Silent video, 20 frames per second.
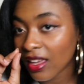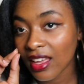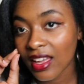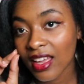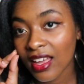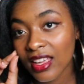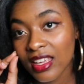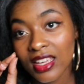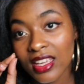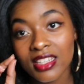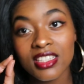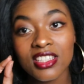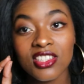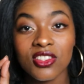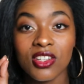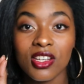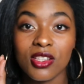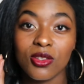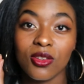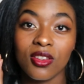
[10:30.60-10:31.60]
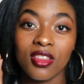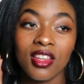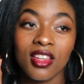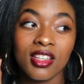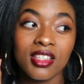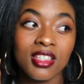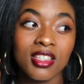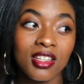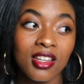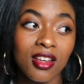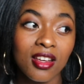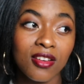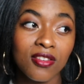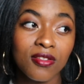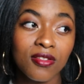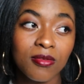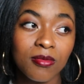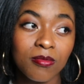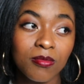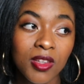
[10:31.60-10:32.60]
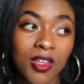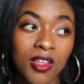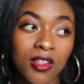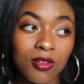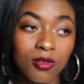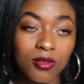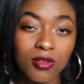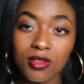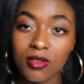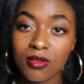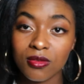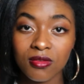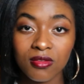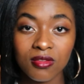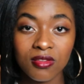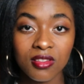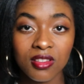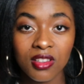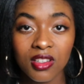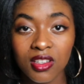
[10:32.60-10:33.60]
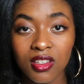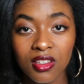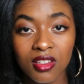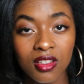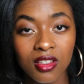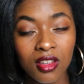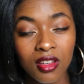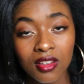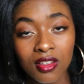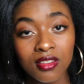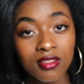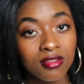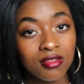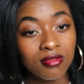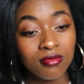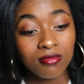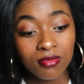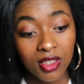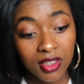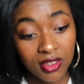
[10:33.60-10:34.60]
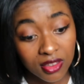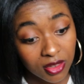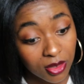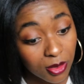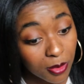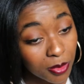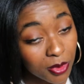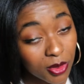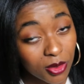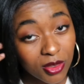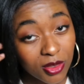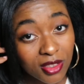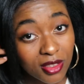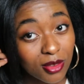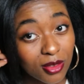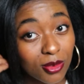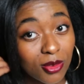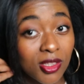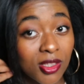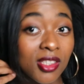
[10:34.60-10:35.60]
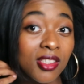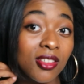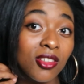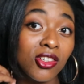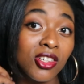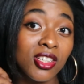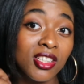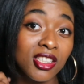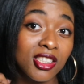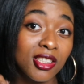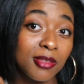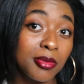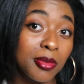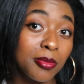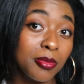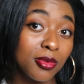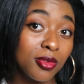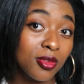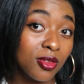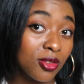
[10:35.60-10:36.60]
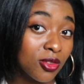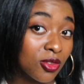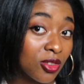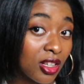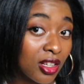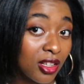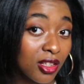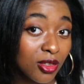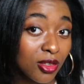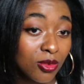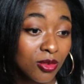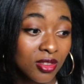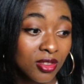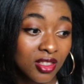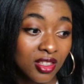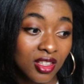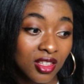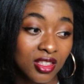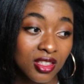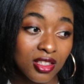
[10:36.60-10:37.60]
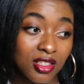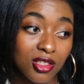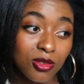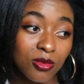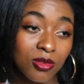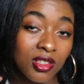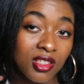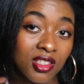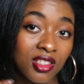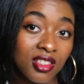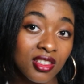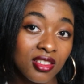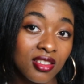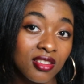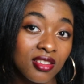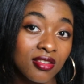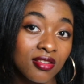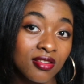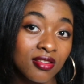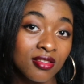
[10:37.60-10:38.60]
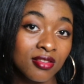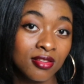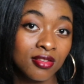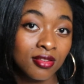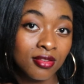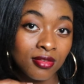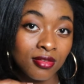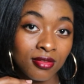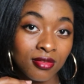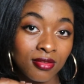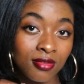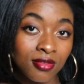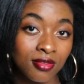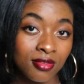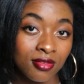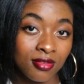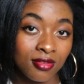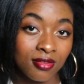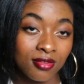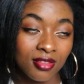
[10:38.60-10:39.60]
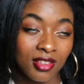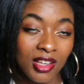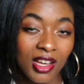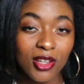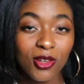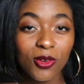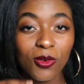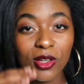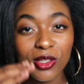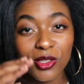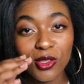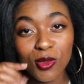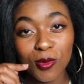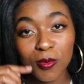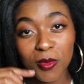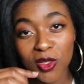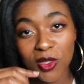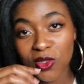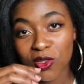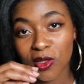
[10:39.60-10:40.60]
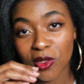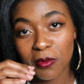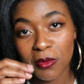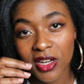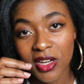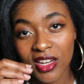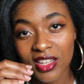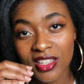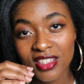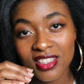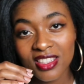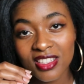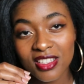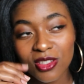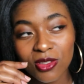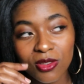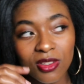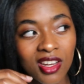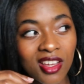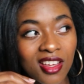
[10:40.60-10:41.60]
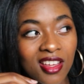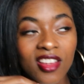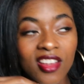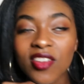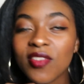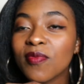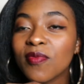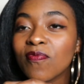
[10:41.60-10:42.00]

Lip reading: I can't stress on that enough. I don't know, I stopped using those oils people usually use, the CG. I don't want to mention brands, should I?